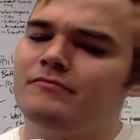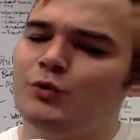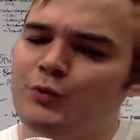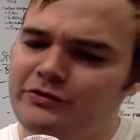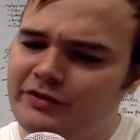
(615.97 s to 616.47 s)

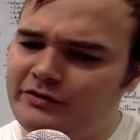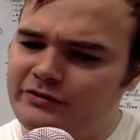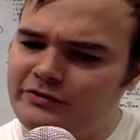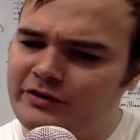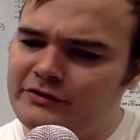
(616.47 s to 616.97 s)
When a state
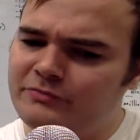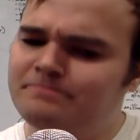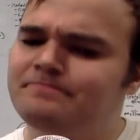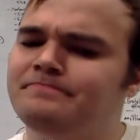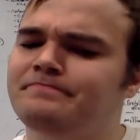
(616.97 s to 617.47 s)
secedes,
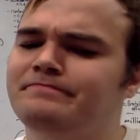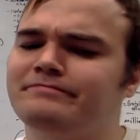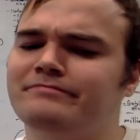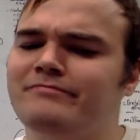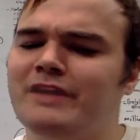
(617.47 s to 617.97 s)

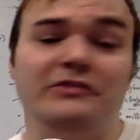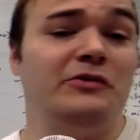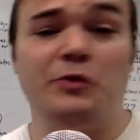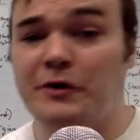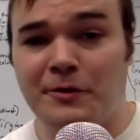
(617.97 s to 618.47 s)
it's
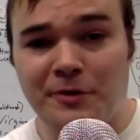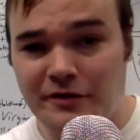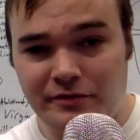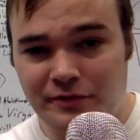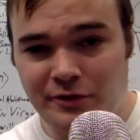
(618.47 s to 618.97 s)
no longer part
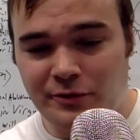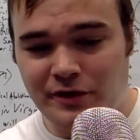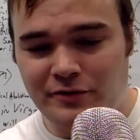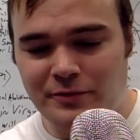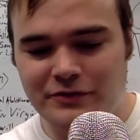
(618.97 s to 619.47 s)
of the federal
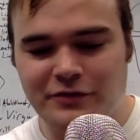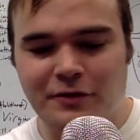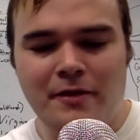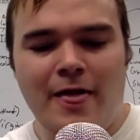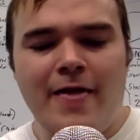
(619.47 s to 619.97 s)
government,
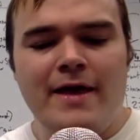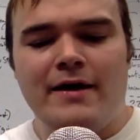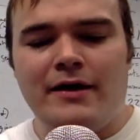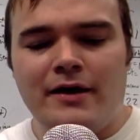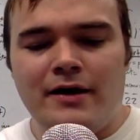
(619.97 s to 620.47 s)
so
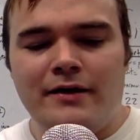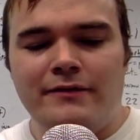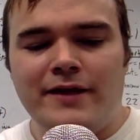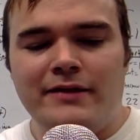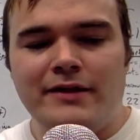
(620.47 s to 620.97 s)

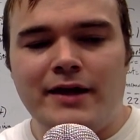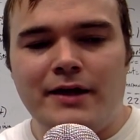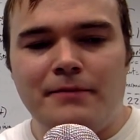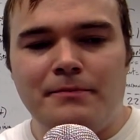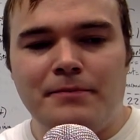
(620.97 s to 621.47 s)
that
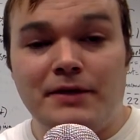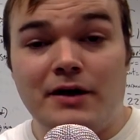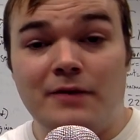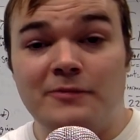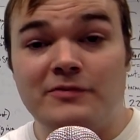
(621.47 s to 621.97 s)
land
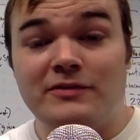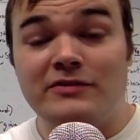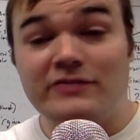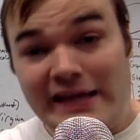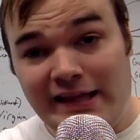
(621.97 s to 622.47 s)
becomes
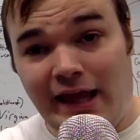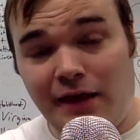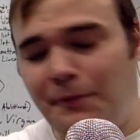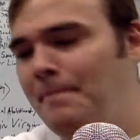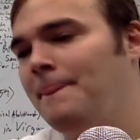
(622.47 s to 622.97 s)
state
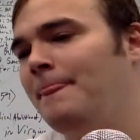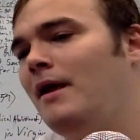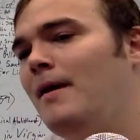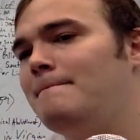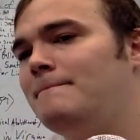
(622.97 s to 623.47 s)
land.
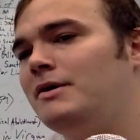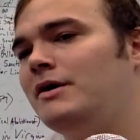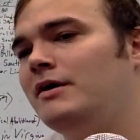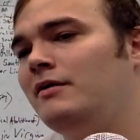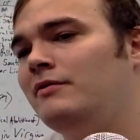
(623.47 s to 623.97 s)

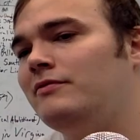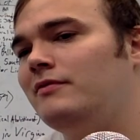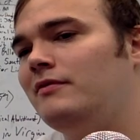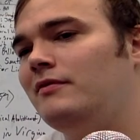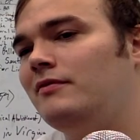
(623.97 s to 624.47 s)
But
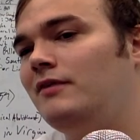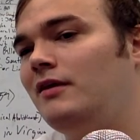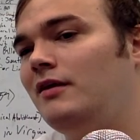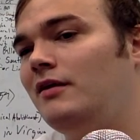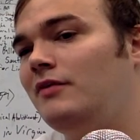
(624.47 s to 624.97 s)

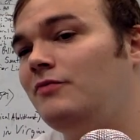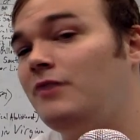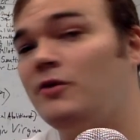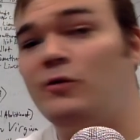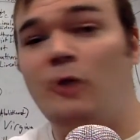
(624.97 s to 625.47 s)
the
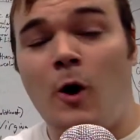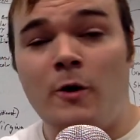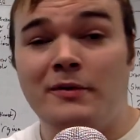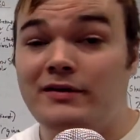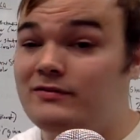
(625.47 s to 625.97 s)
federal
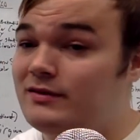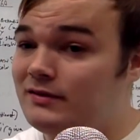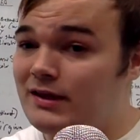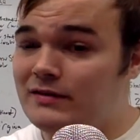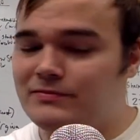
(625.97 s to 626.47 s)
army didn't
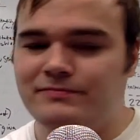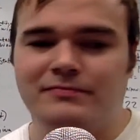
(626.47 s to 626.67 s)
leave.